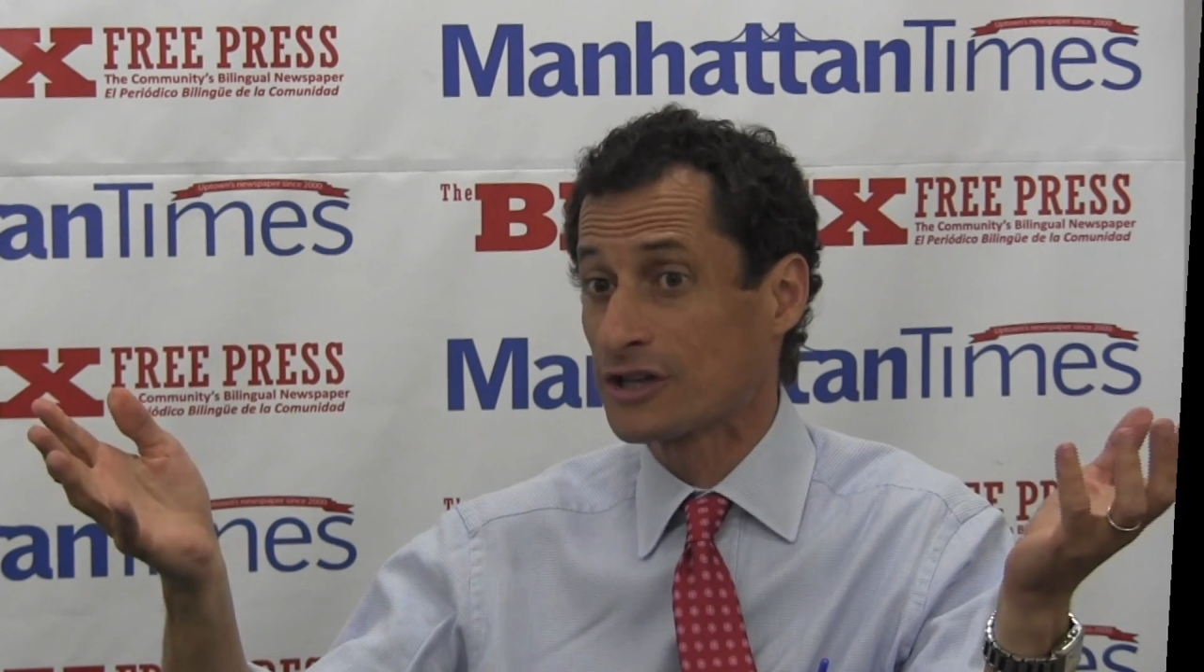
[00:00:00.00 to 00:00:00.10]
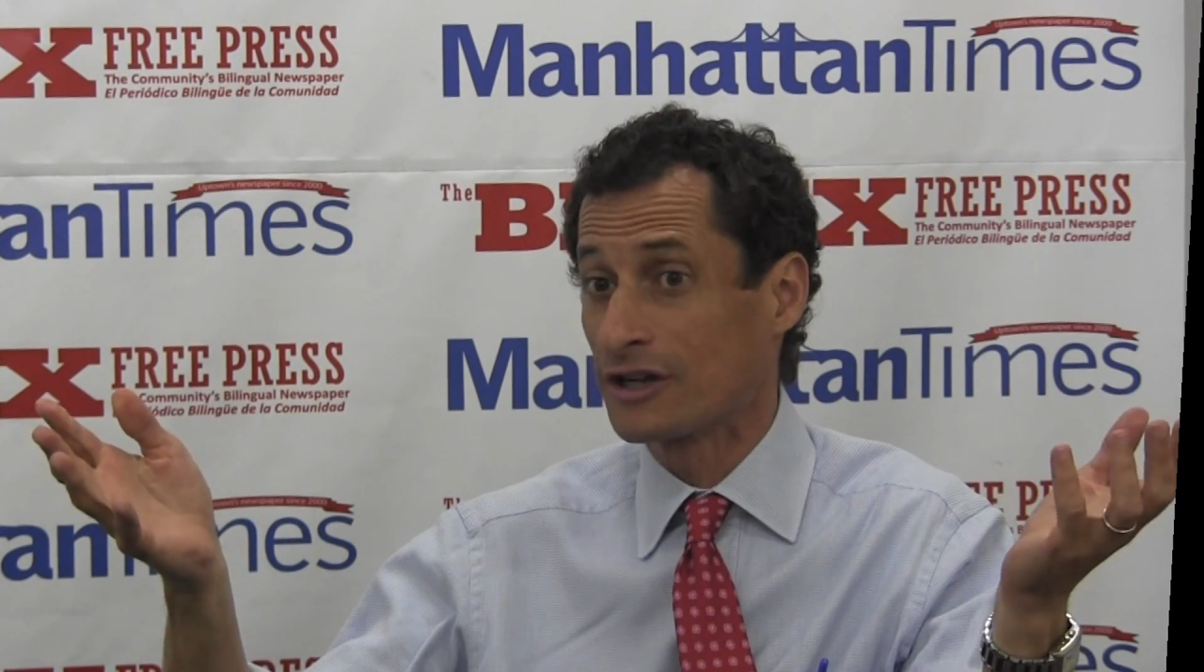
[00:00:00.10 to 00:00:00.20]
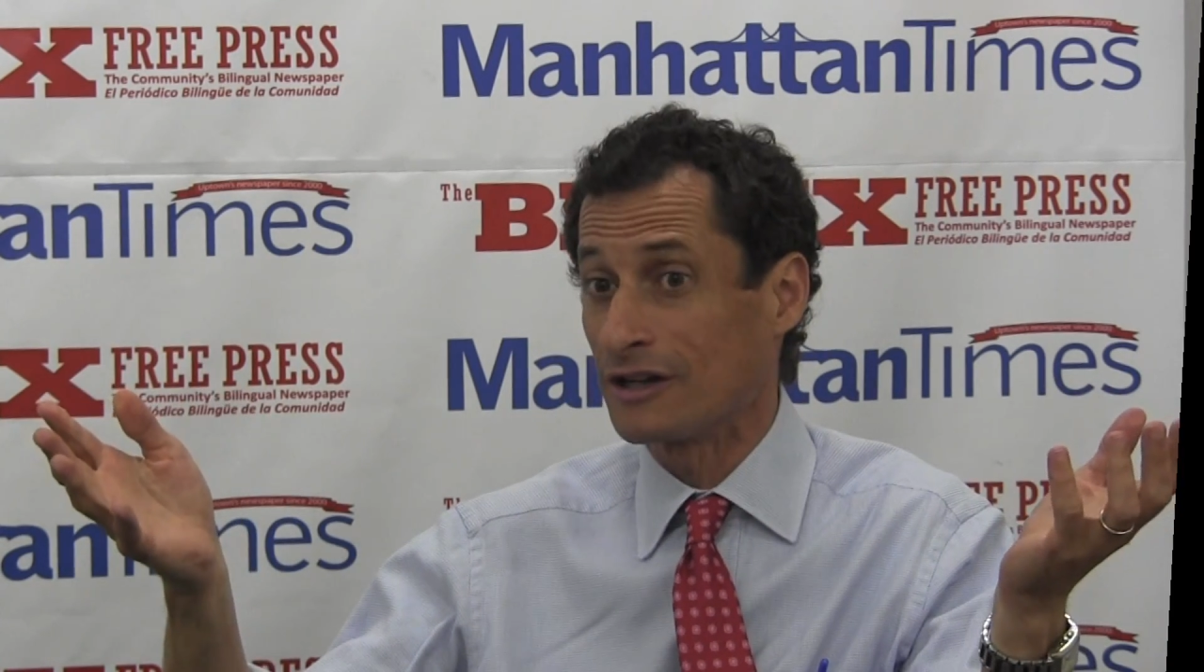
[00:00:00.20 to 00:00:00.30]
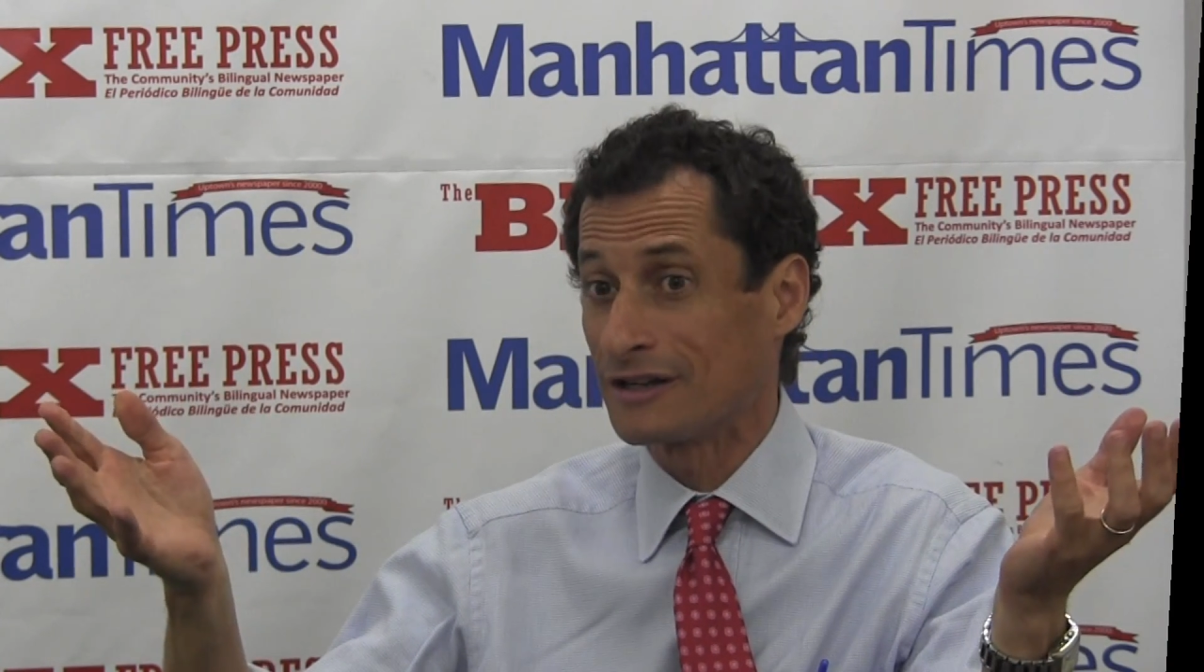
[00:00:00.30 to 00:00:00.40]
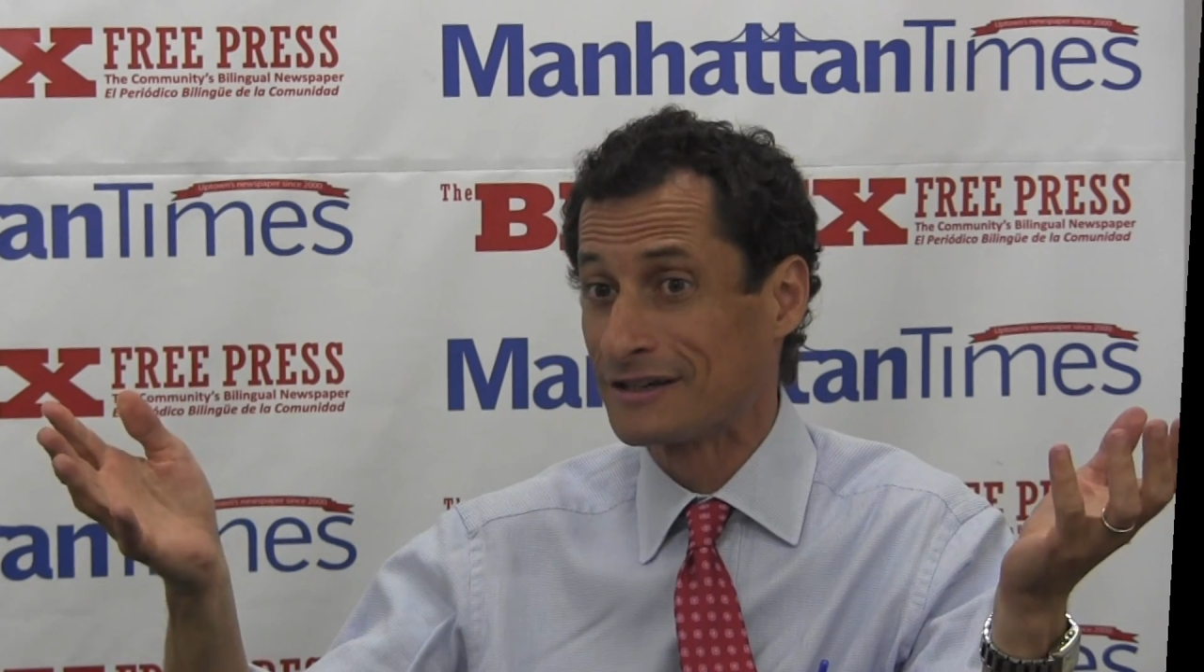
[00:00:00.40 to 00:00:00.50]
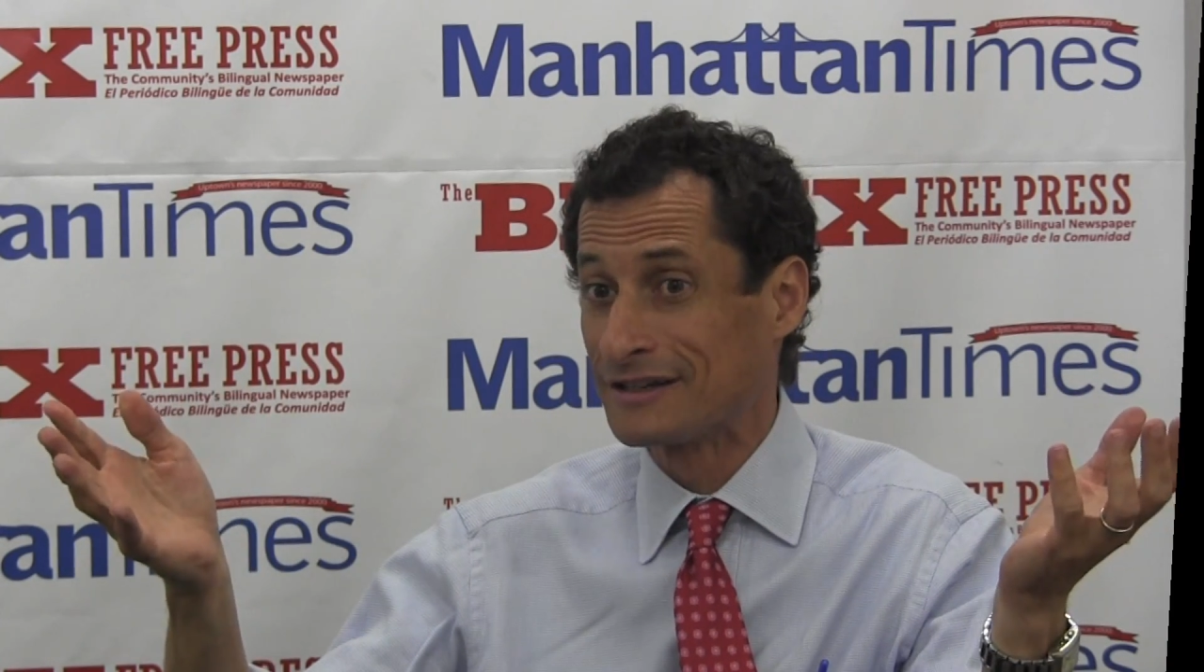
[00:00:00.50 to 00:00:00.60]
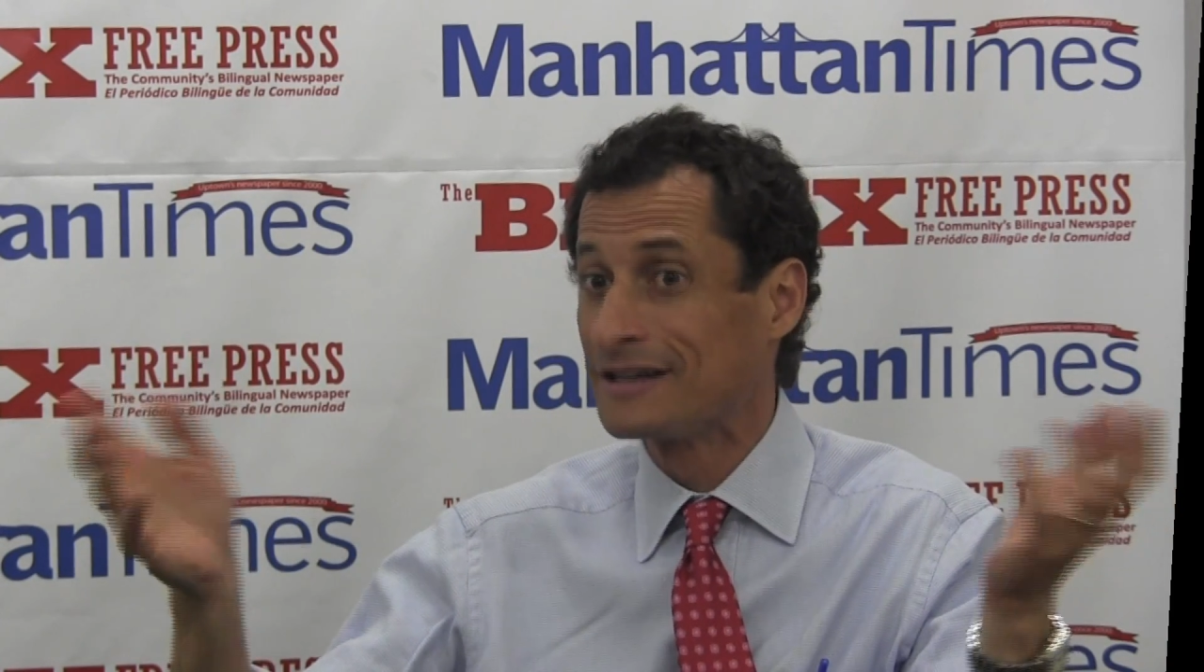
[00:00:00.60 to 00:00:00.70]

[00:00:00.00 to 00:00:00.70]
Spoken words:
little,